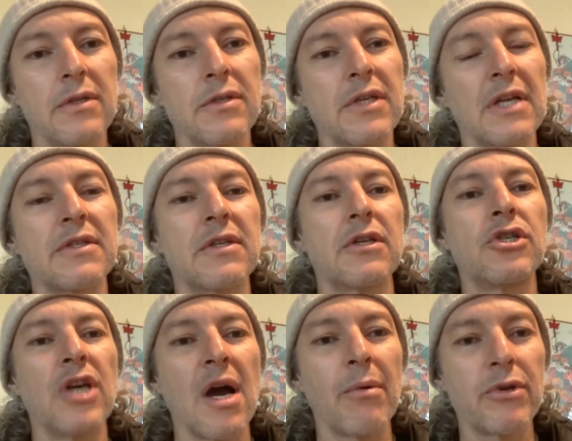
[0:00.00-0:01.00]
sets the
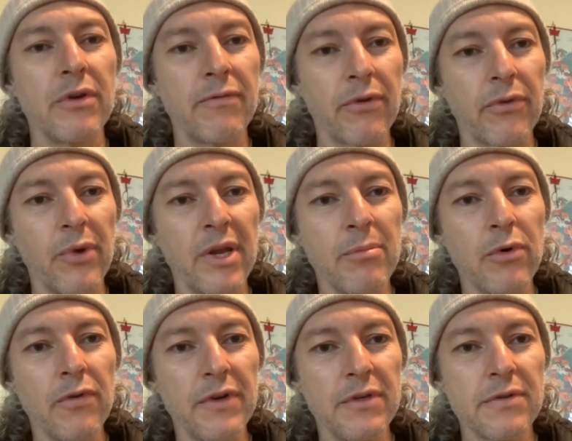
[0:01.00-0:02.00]
geometry for 3D
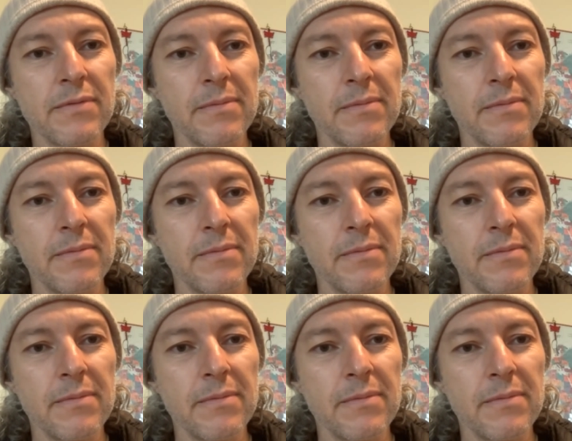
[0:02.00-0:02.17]
movies.